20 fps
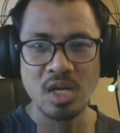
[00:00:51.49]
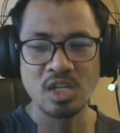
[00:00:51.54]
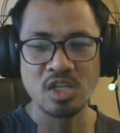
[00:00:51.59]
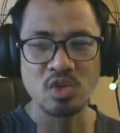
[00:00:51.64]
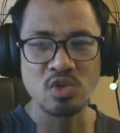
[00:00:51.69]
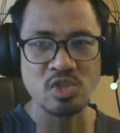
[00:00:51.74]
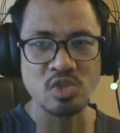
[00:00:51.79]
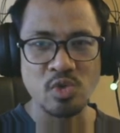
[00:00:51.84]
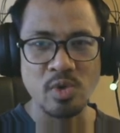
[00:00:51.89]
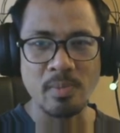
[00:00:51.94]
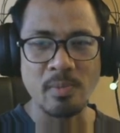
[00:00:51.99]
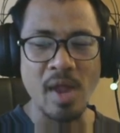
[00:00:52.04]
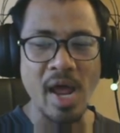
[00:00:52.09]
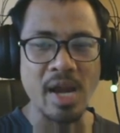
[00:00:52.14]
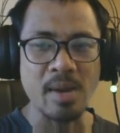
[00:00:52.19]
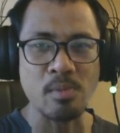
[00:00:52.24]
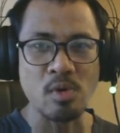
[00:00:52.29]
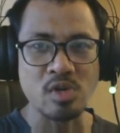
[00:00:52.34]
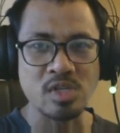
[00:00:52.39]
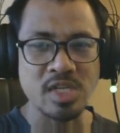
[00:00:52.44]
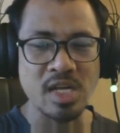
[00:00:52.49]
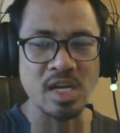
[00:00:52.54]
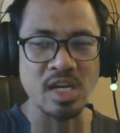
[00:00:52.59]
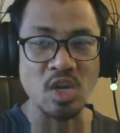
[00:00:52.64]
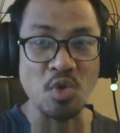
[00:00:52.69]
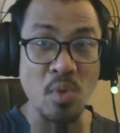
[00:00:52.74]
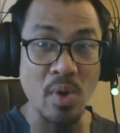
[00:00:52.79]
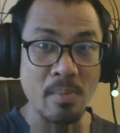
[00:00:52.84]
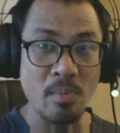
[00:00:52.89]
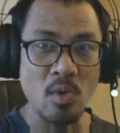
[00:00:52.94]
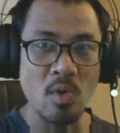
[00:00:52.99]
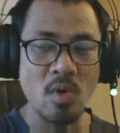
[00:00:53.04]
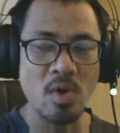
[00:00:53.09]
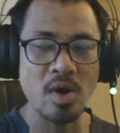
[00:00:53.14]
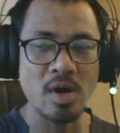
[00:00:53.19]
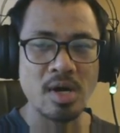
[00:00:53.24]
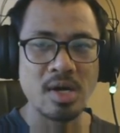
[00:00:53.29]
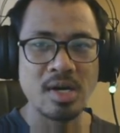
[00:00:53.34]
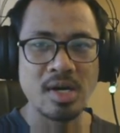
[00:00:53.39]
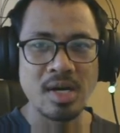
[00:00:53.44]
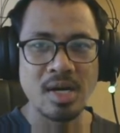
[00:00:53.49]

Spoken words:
to streamline the process even more.